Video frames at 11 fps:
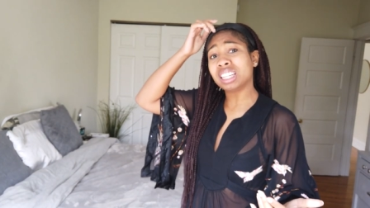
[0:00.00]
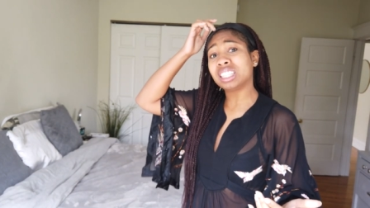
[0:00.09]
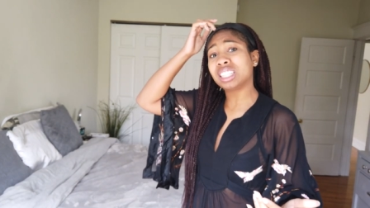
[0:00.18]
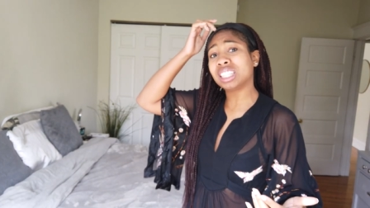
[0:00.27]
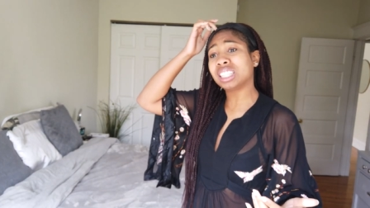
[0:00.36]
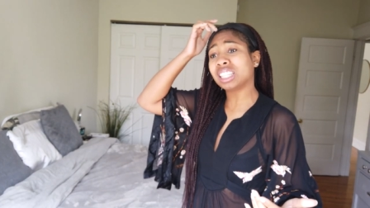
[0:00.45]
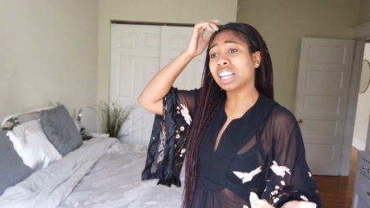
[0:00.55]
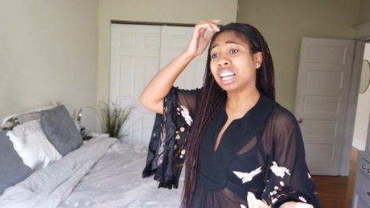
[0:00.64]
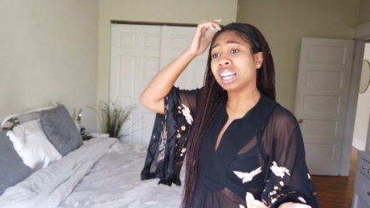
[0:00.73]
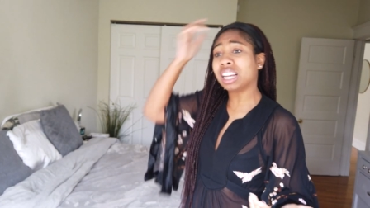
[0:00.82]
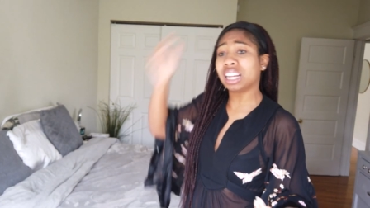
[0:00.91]
and she's
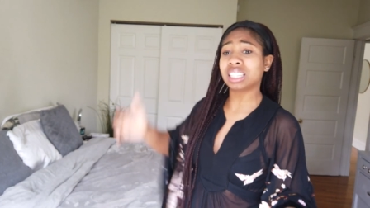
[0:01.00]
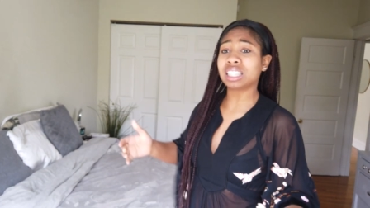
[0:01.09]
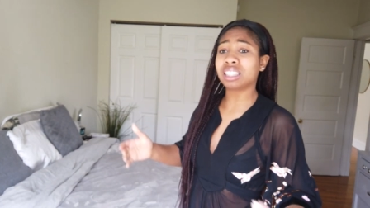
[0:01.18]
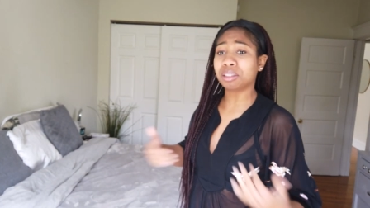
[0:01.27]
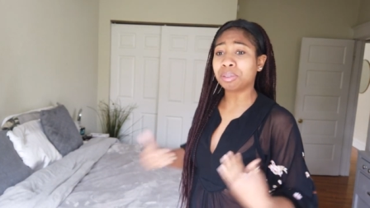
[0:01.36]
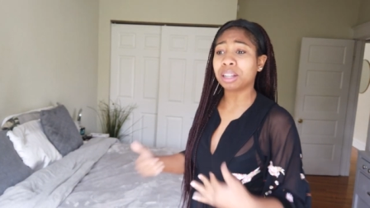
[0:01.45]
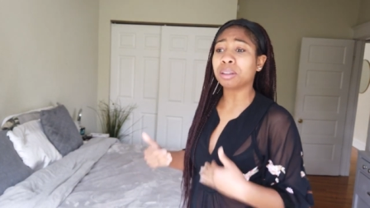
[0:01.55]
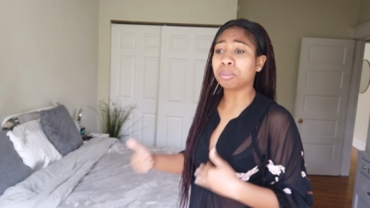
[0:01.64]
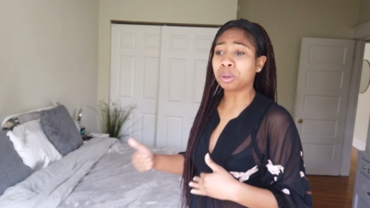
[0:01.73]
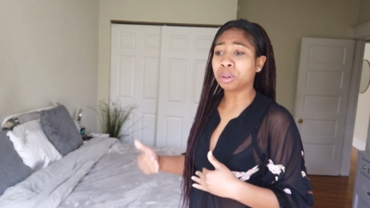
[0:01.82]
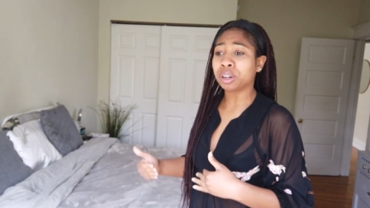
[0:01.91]
seeing Issa
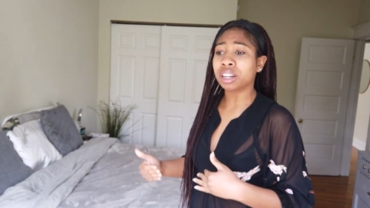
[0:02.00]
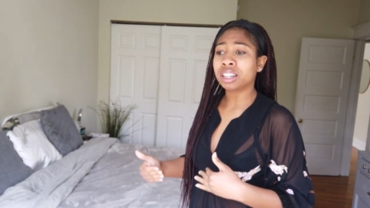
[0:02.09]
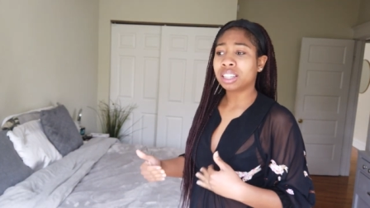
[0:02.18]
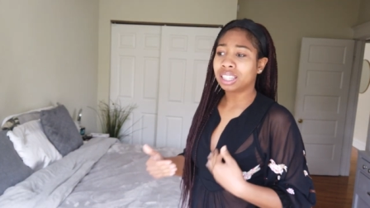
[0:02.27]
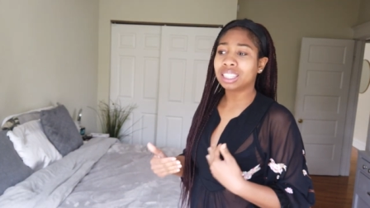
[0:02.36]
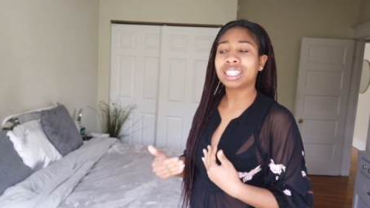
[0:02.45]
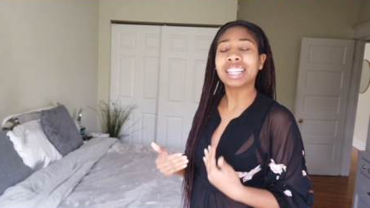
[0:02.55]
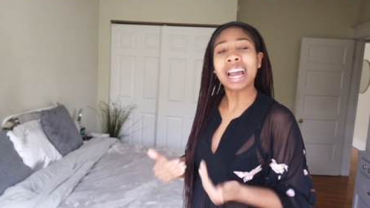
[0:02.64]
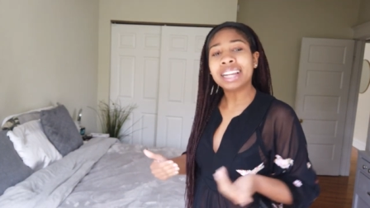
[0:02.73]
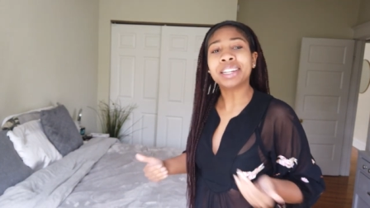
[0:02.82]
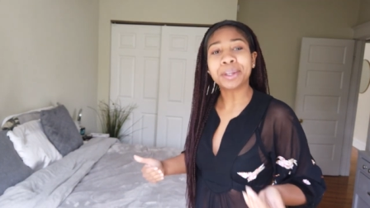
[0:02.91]
develop more, and she's
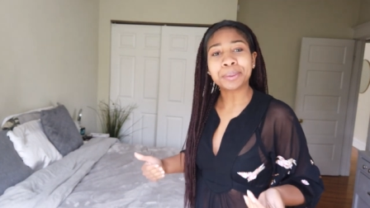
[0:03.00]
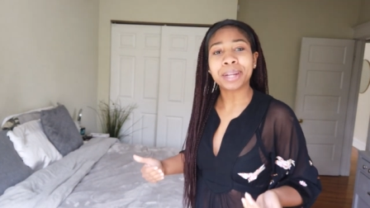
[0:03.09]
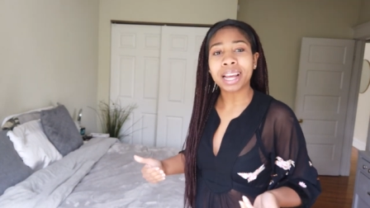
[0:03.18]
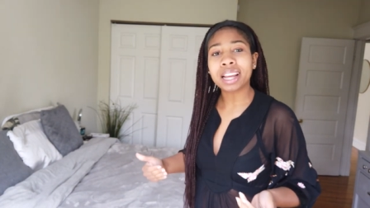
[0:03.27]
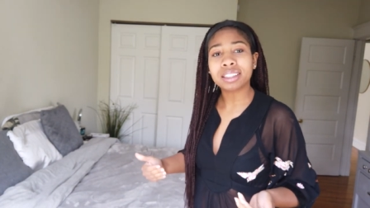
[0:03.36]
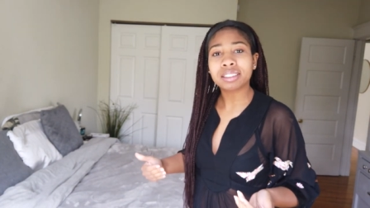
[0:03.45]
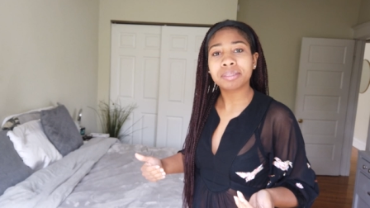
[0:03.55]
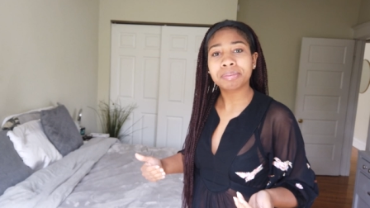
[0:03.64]
hating on that.